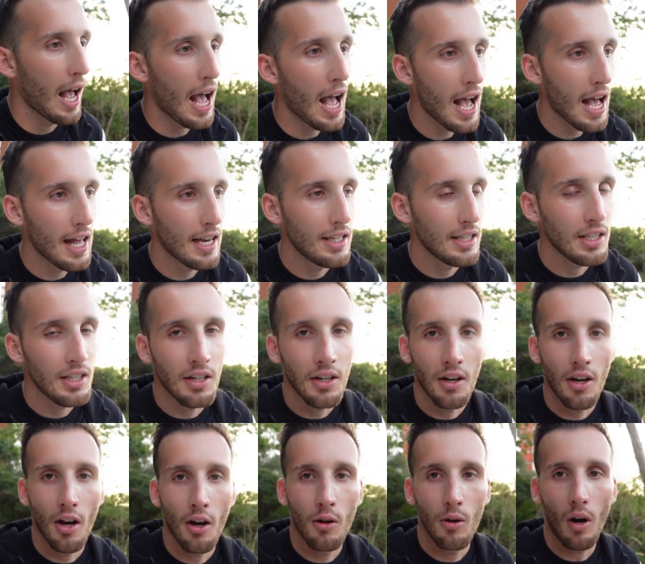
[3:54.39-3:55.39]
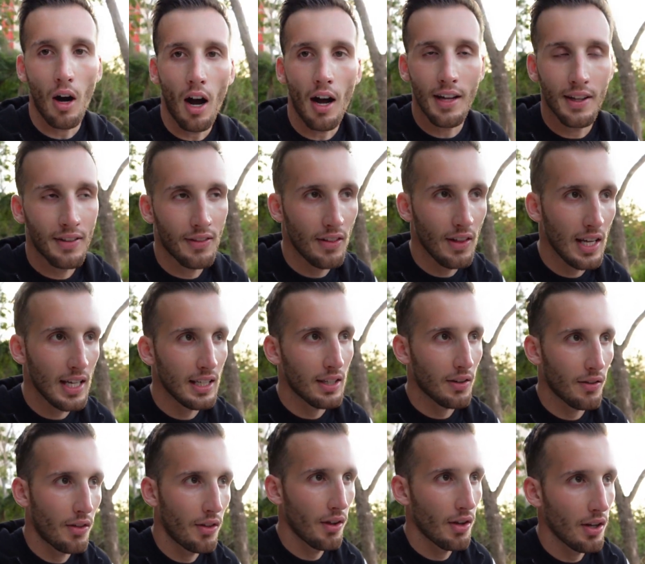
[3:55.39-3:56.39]
And you know, I
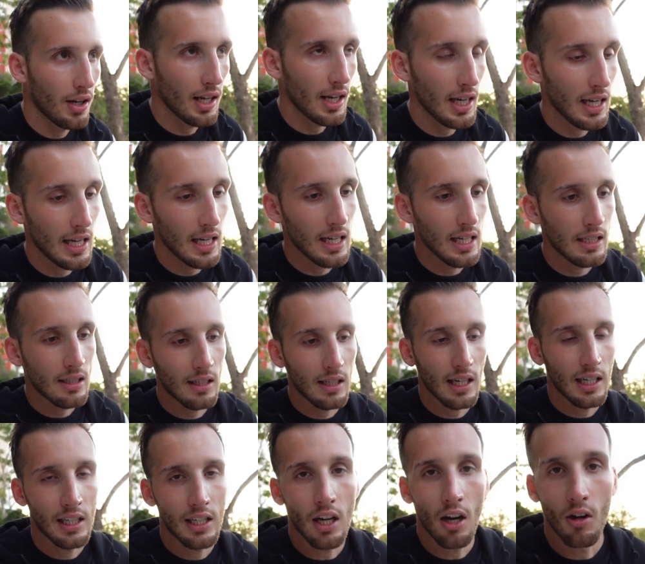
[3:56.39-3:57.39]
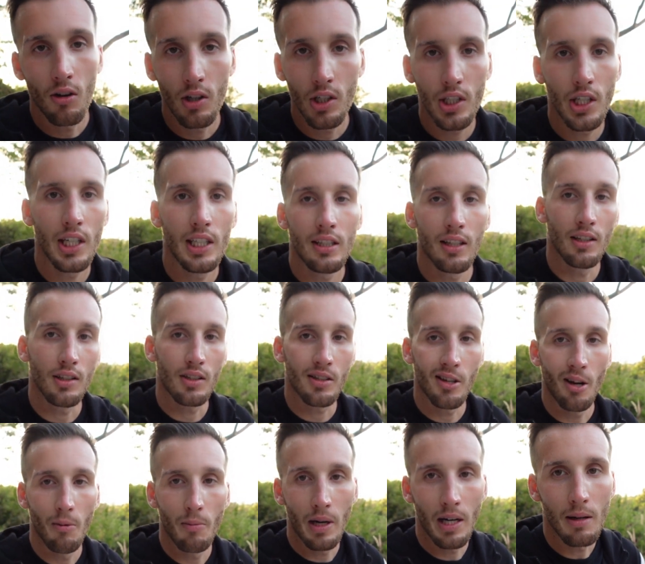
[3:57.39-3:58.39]
think that it is encouraging that
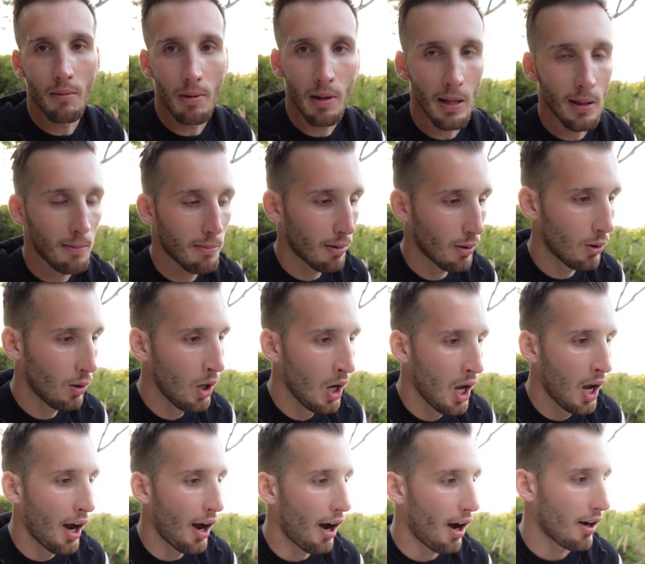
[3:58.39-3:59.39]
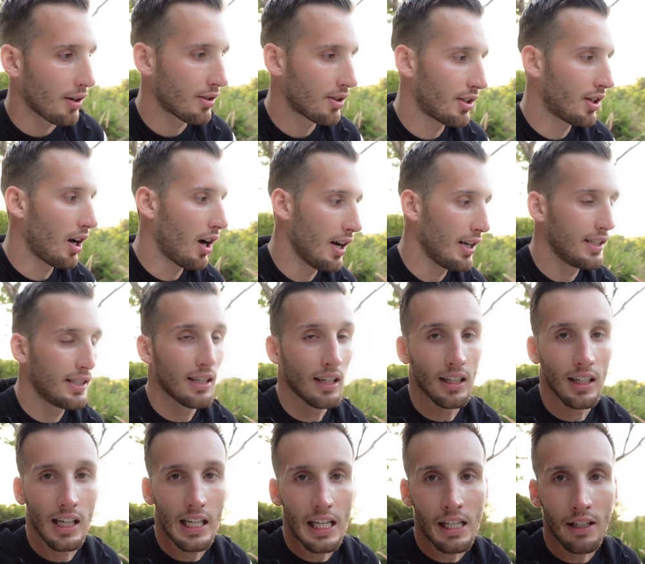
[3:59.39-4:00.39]
so many people are starting to
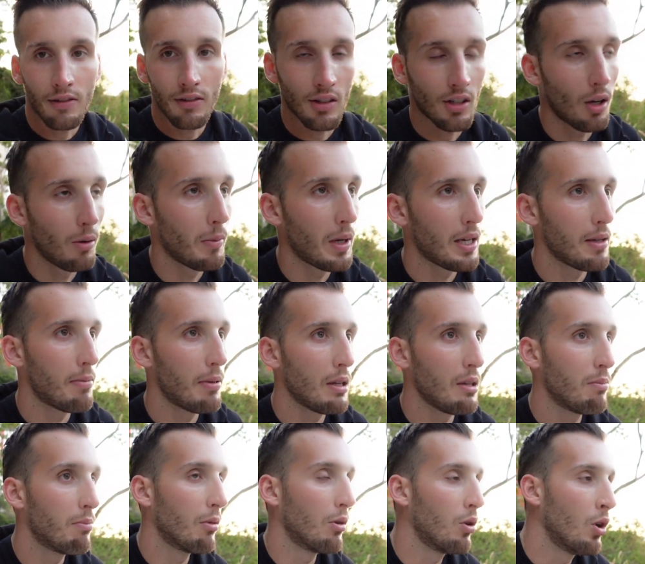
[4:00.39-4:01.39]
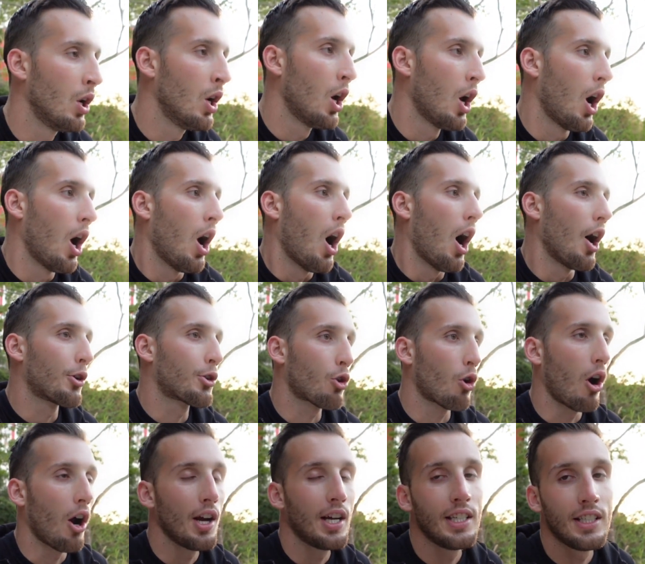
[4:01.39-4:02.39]
leave. So many people are
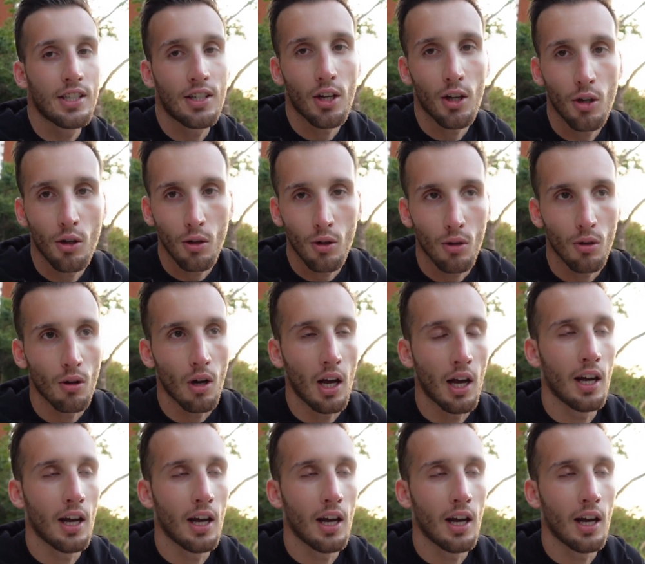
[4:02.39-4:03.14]
trying to